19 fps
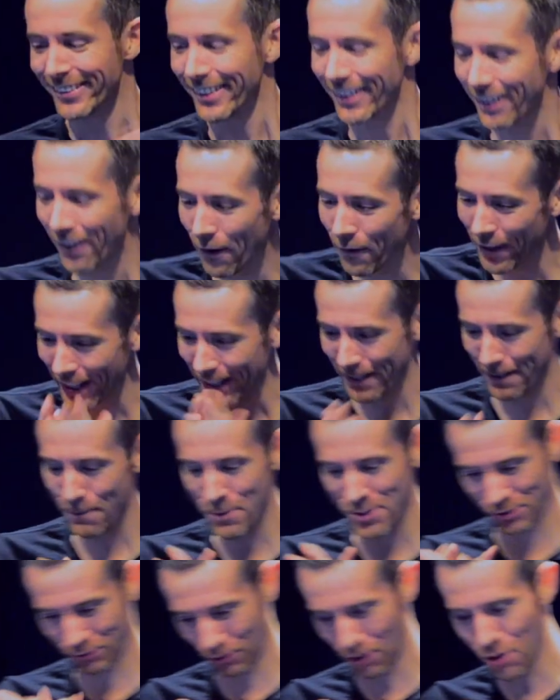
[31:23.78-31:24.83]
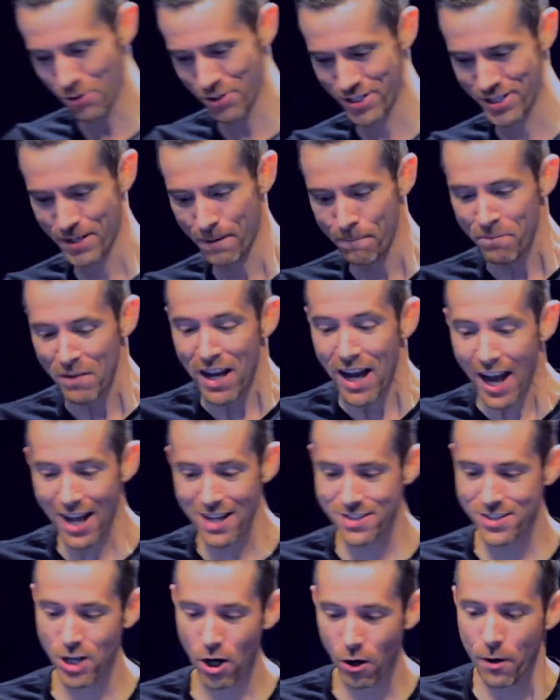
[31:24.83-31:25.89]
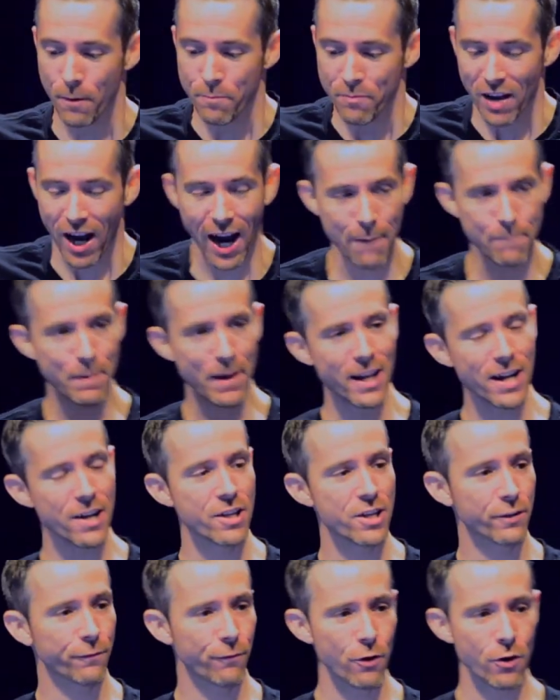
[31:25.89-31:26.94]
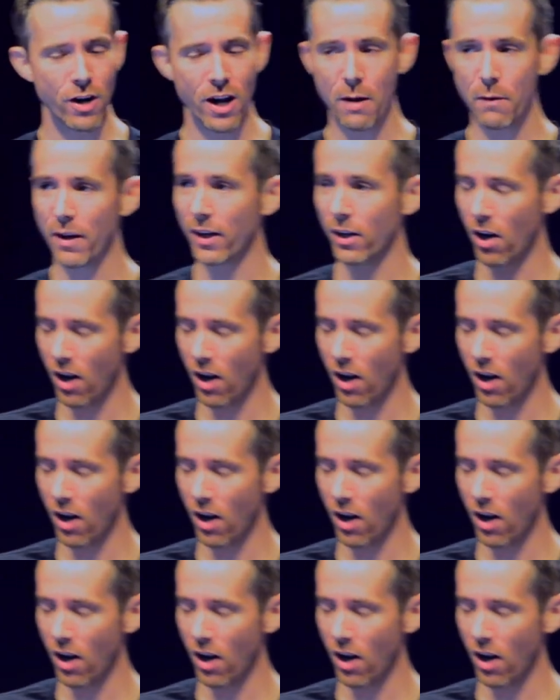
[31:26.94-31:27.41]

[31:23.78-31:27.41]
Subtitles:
You know, like it was gross. And so I bit into this fruit and I'm like,